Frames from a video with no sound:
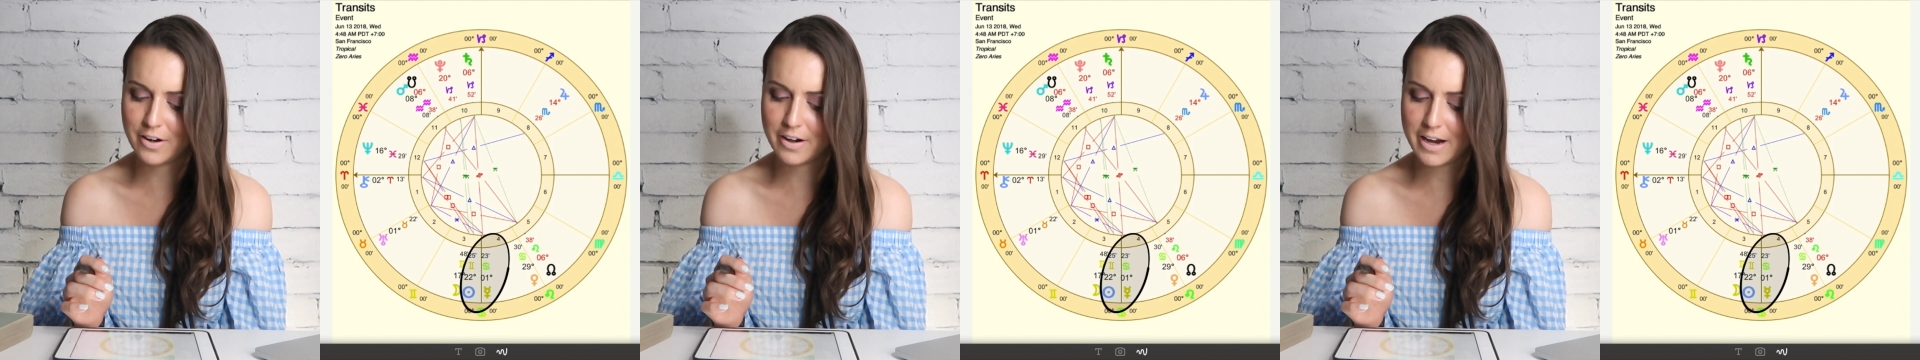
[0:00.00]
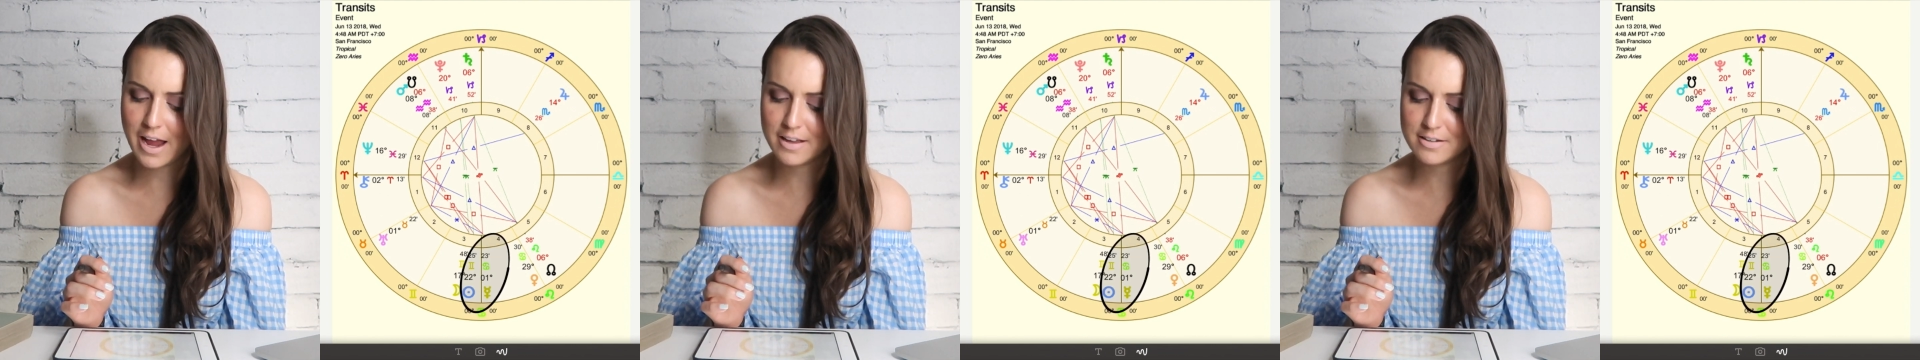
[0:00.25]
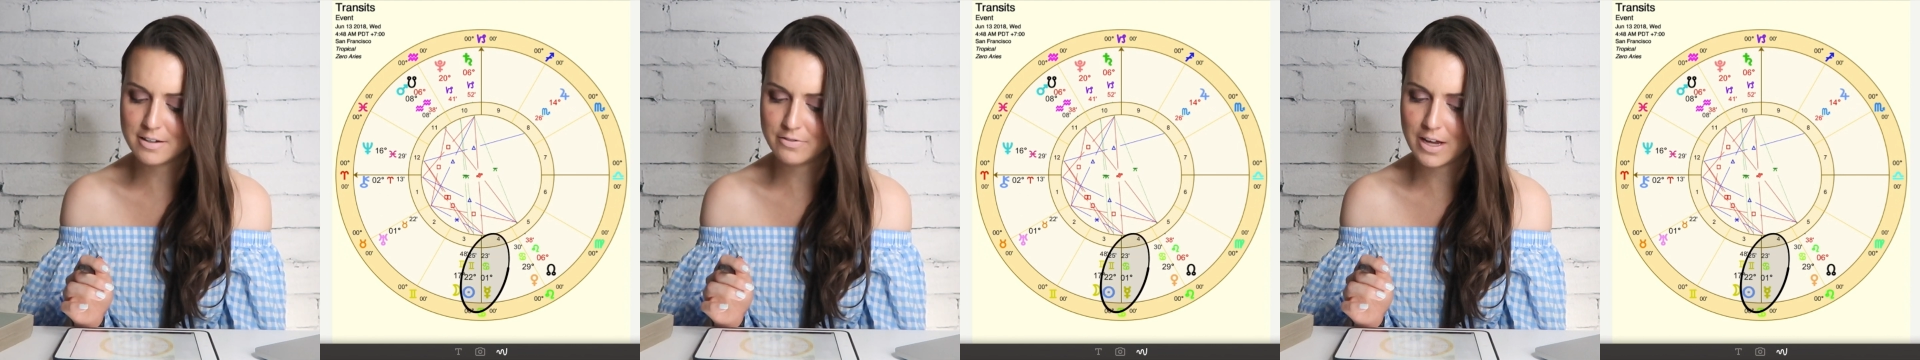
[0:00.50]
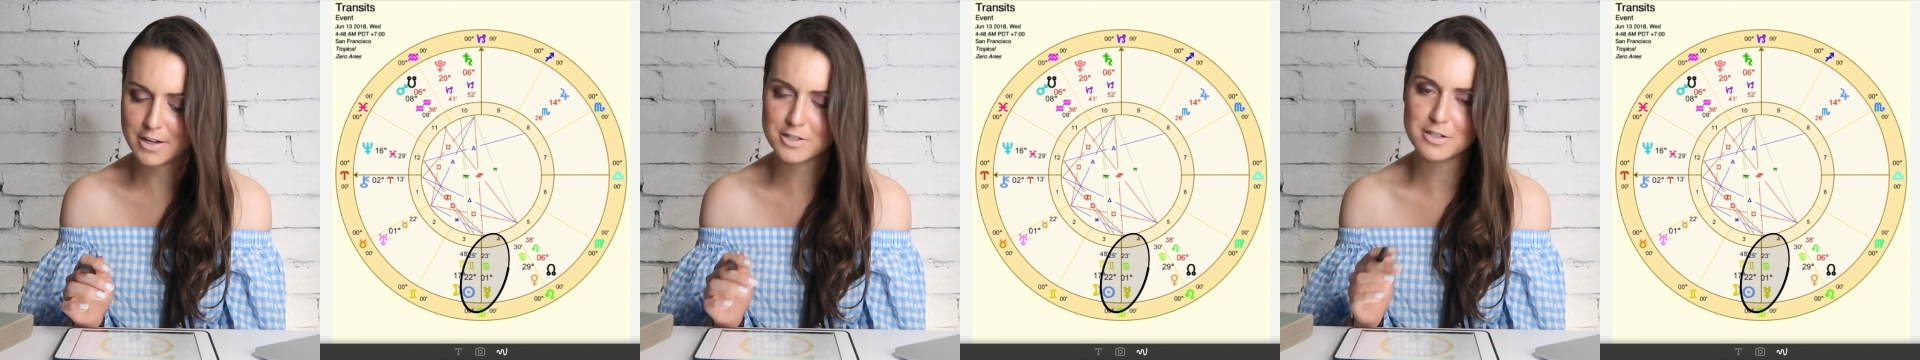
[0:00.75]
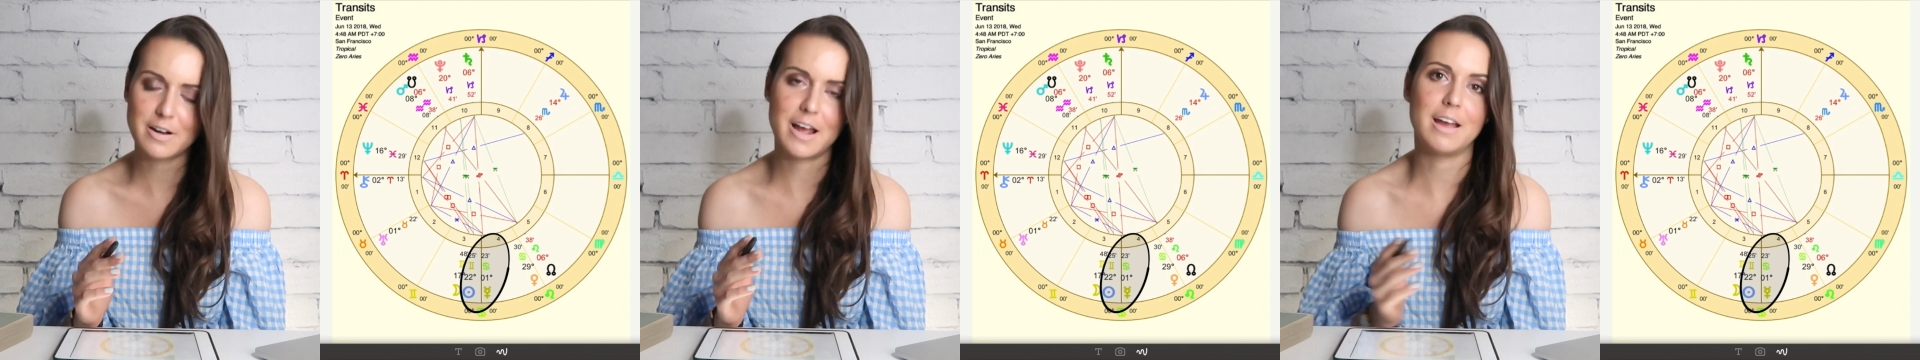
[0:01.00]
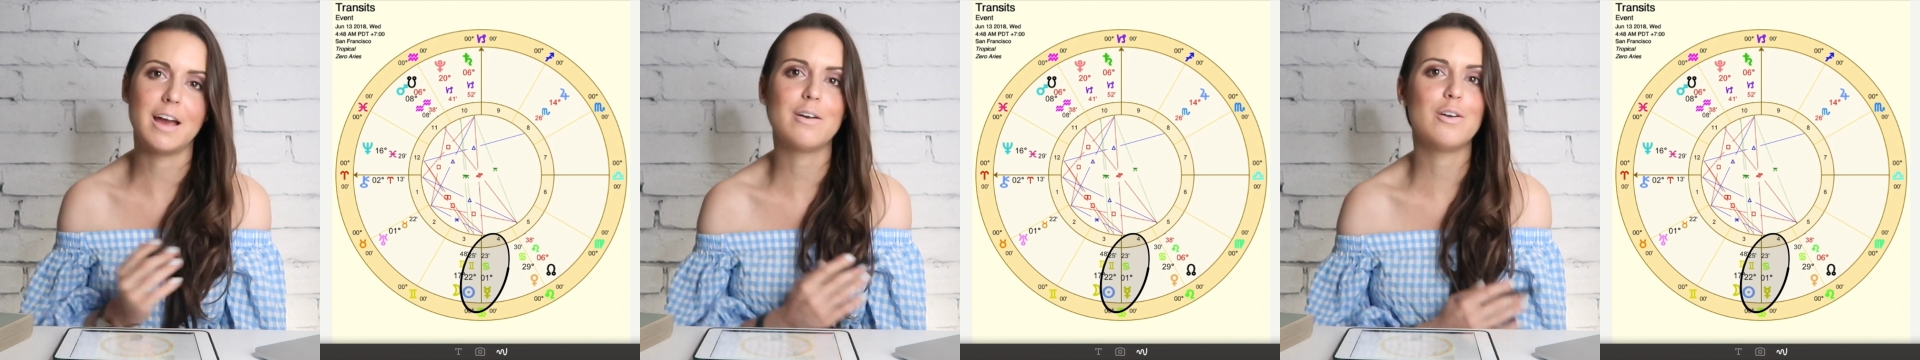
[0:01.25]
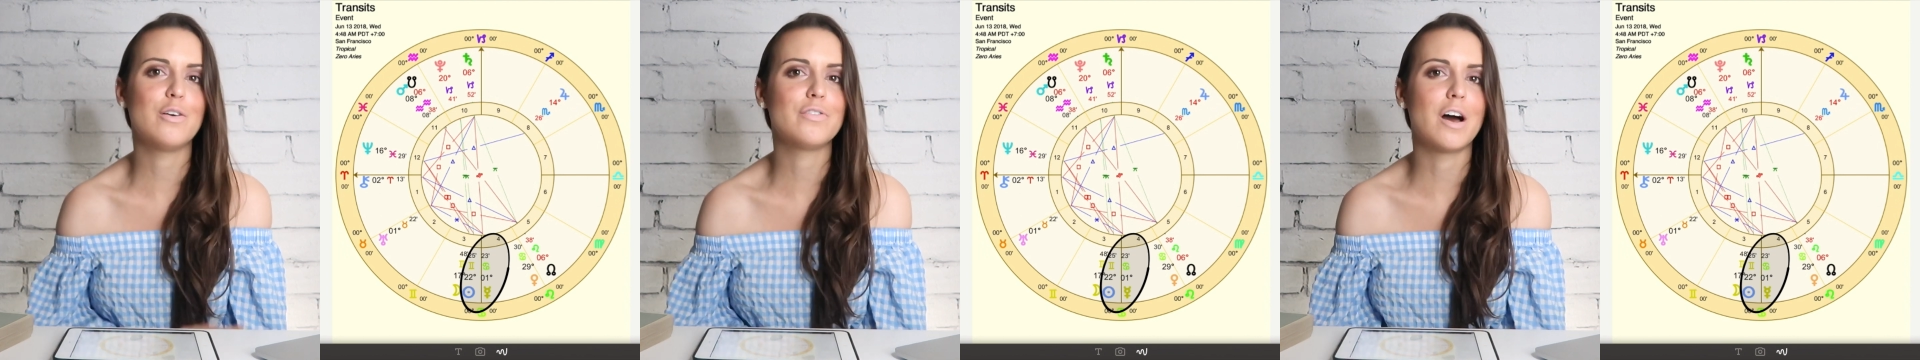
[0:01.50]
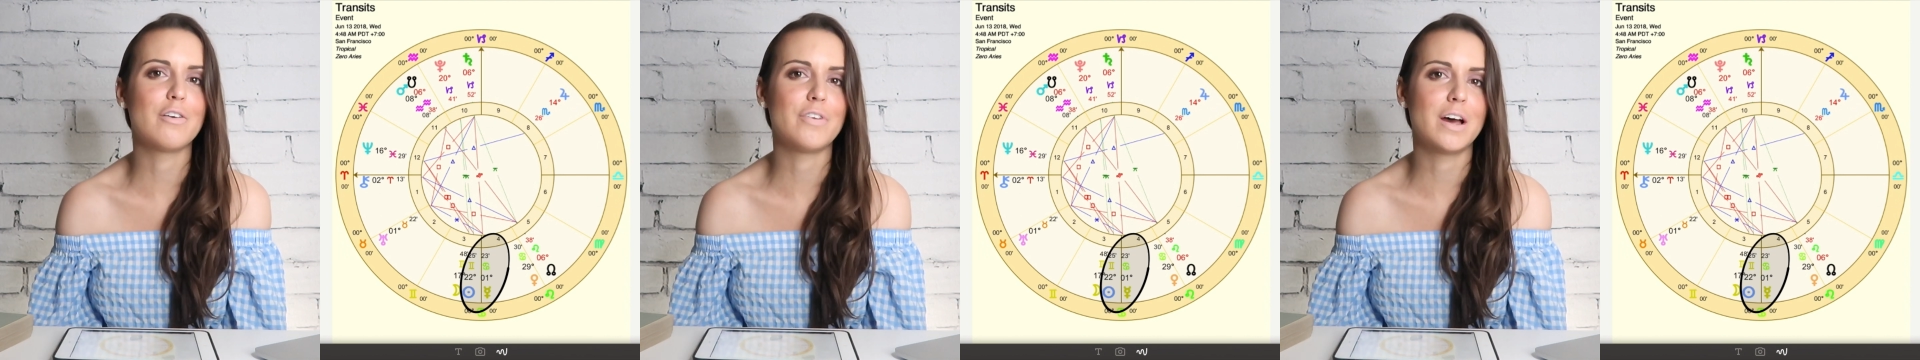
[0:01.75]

very end of yesterday. I don't know if y'all